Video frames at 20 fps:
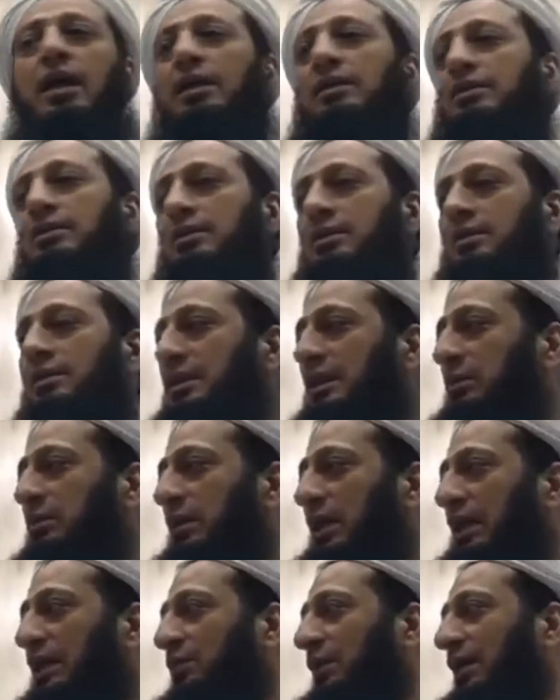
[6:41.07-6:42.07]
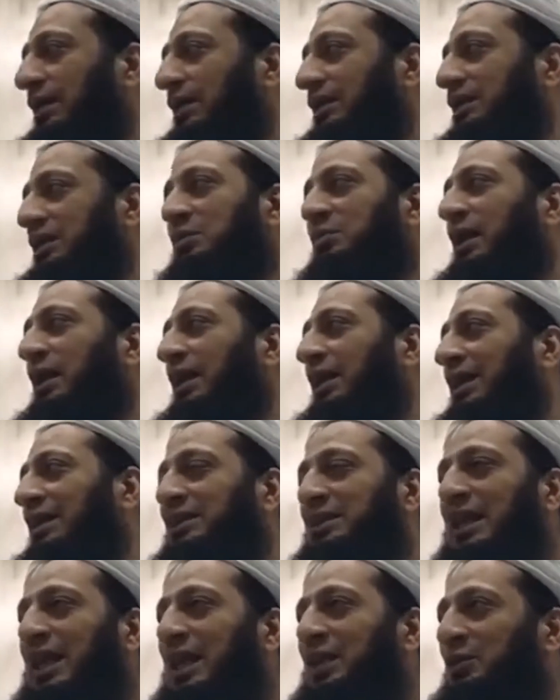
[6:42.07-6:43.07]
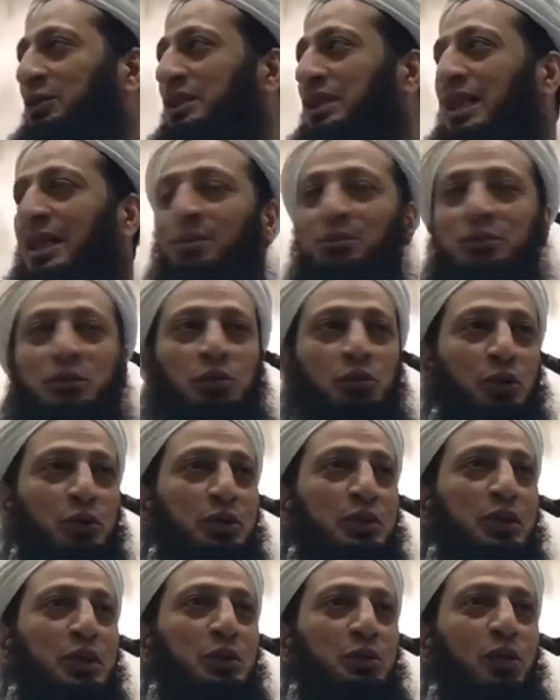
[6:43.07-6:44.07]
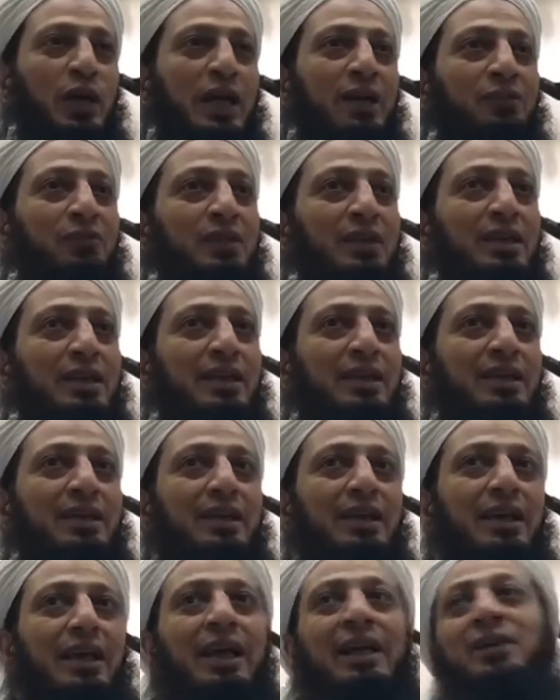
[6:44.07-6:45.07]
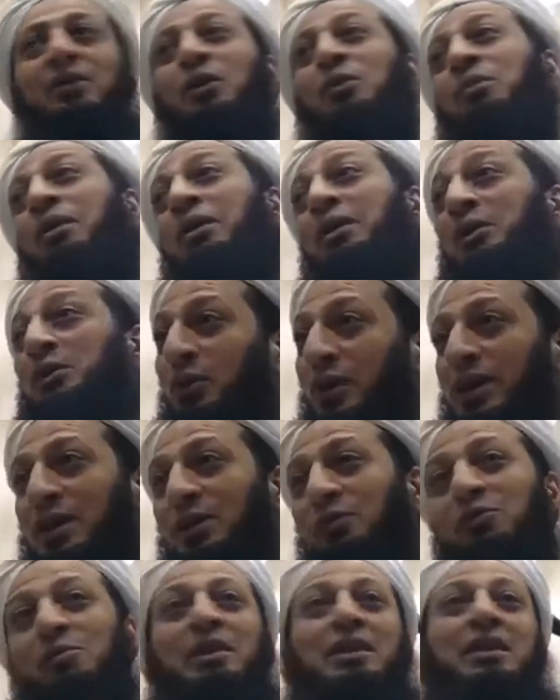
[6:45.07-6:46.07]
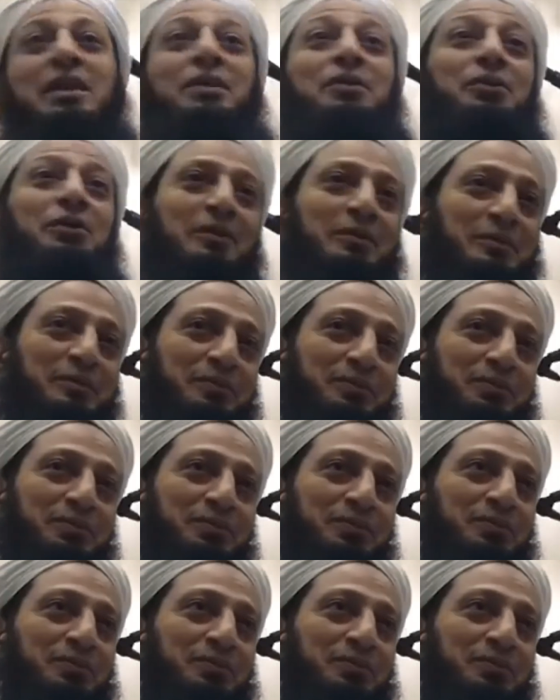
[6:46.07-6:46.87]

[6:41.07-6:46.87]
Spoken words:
And Ismail alayhi salatu wasalam divorced this wife and he got married to another woman later on.